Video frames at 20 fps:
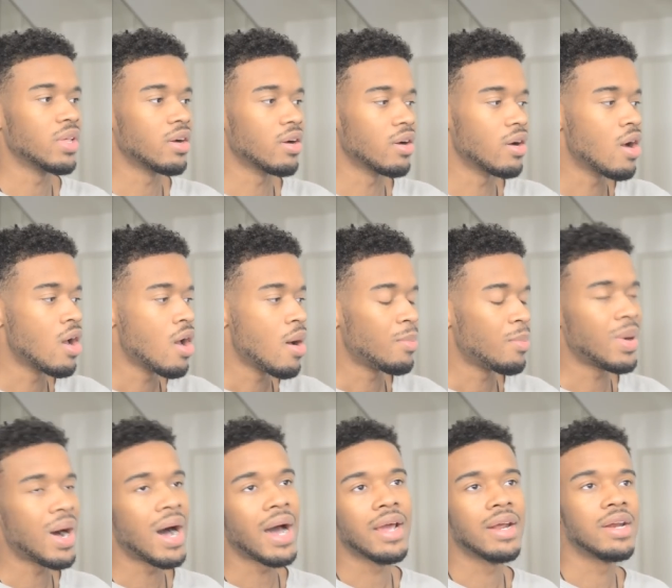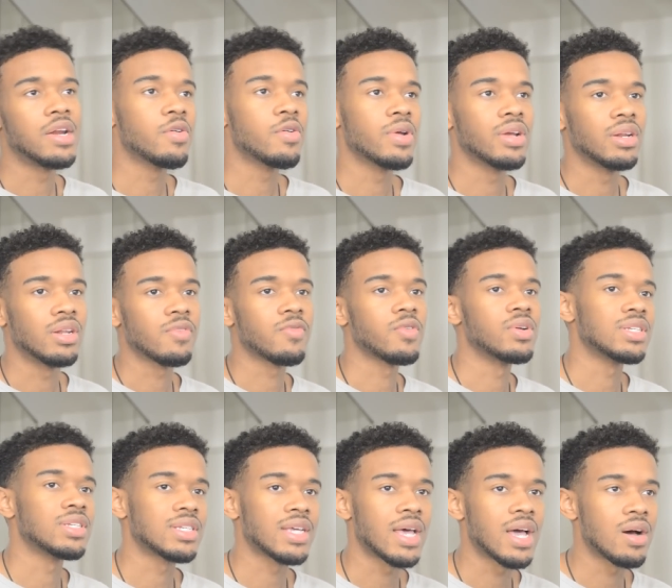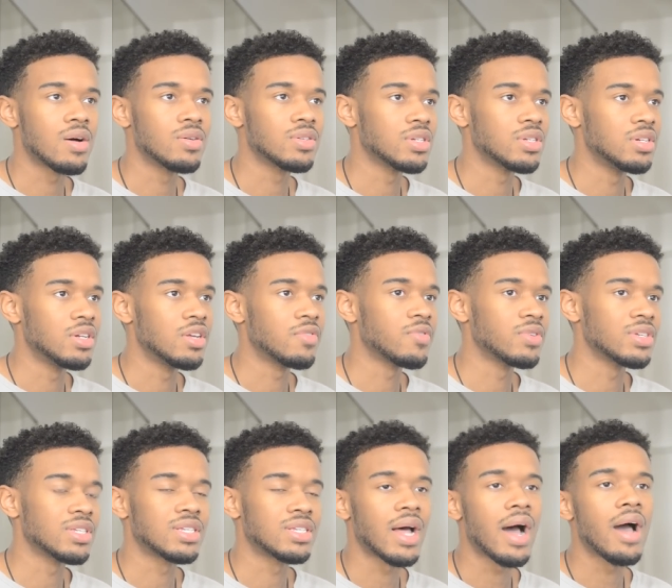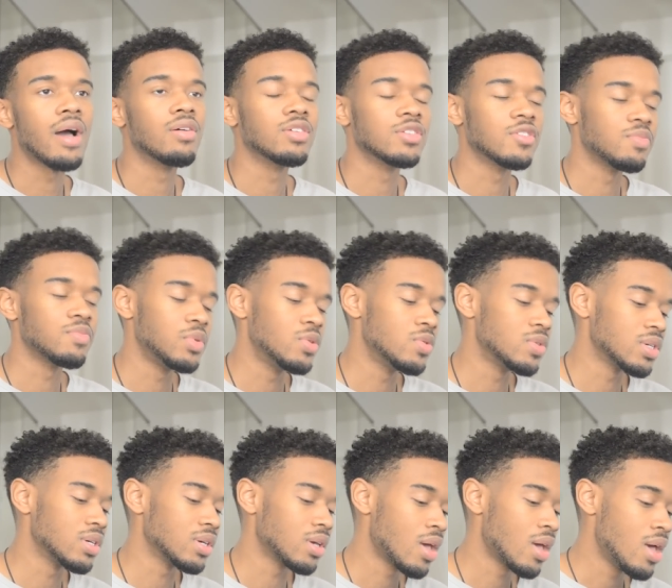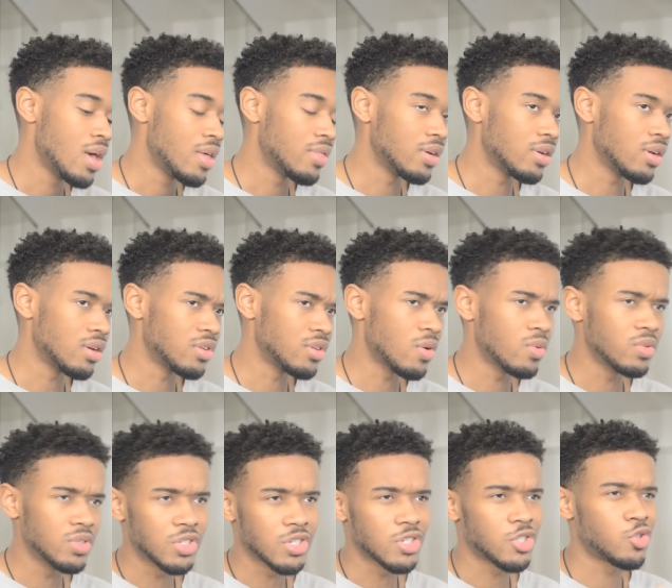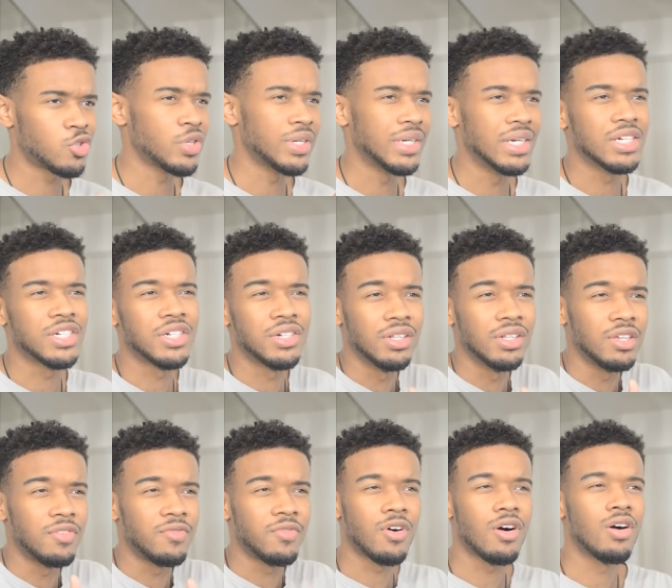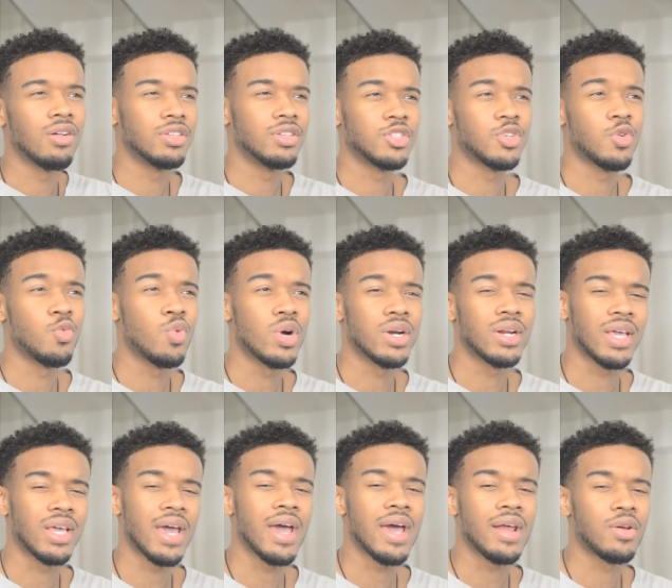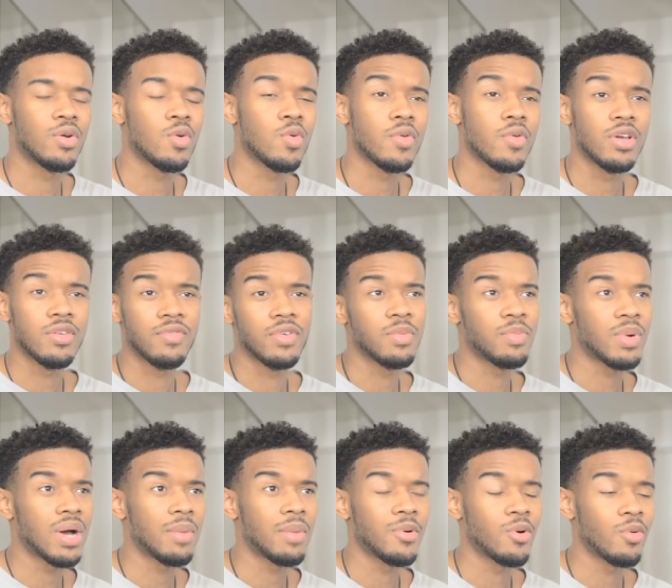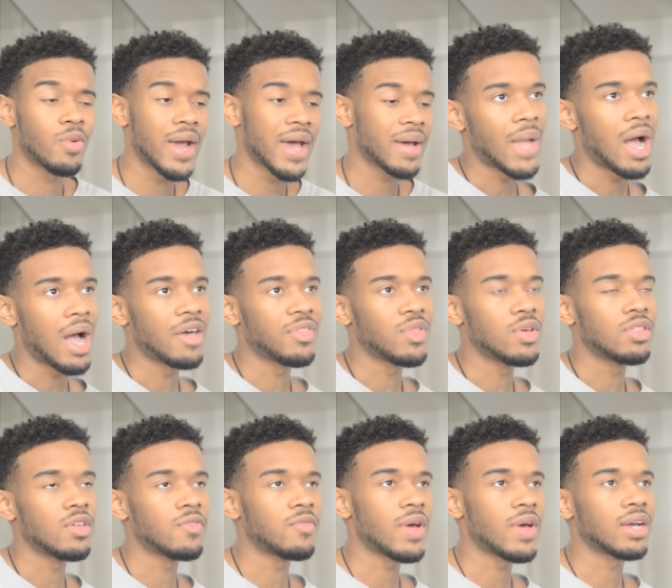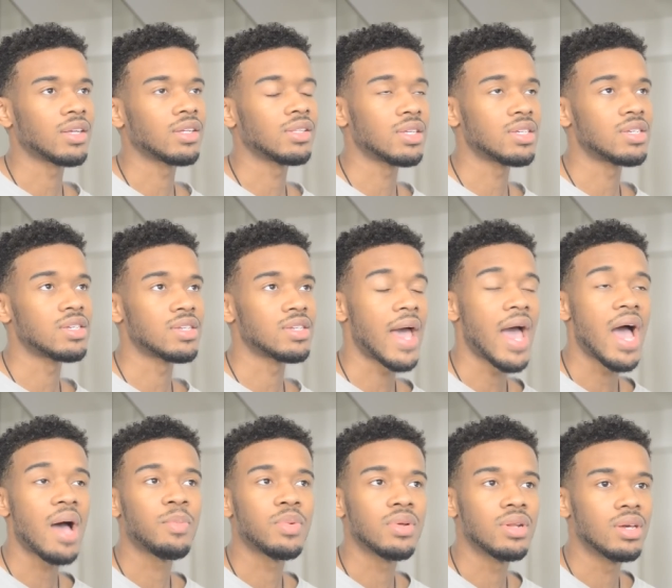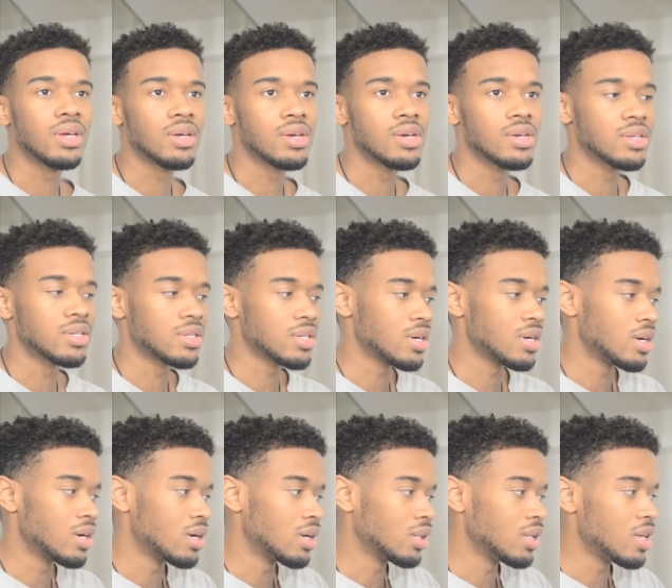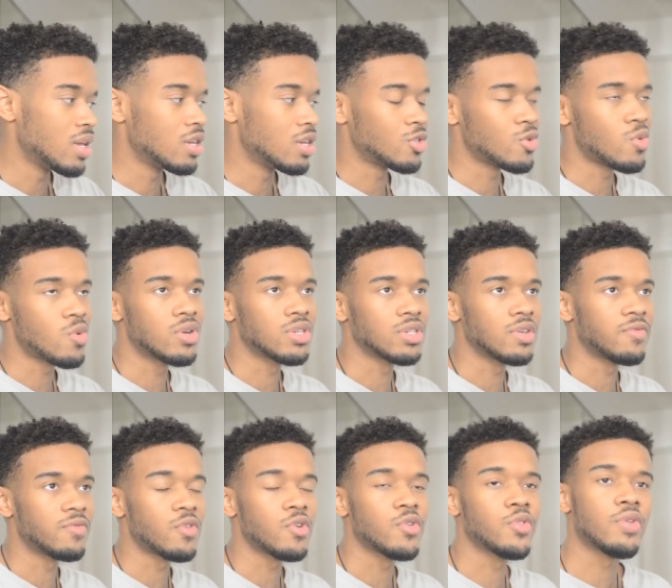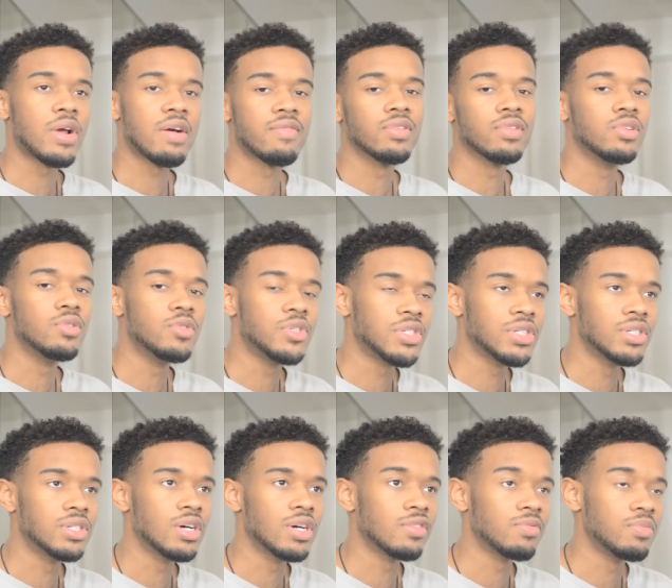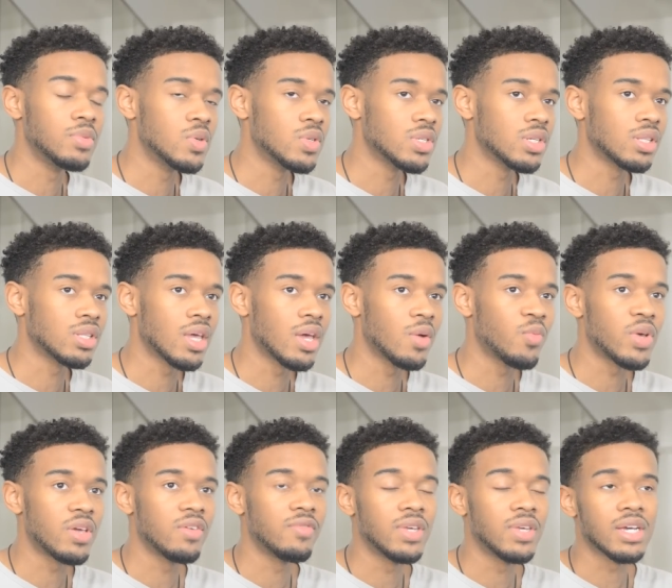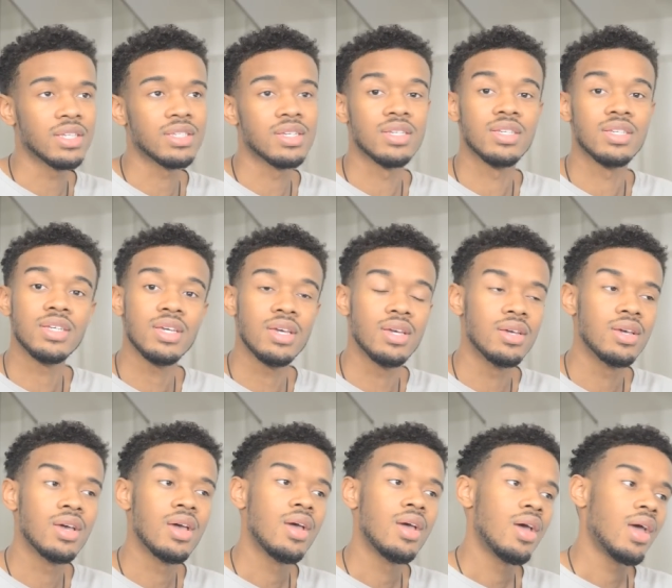that are pioneering different sounds and different styles of music that don't just traditionally fall into one category of hip hop or rap. I think the fact that this is happening is uh, leading towards a further evolution of music that we've yet to see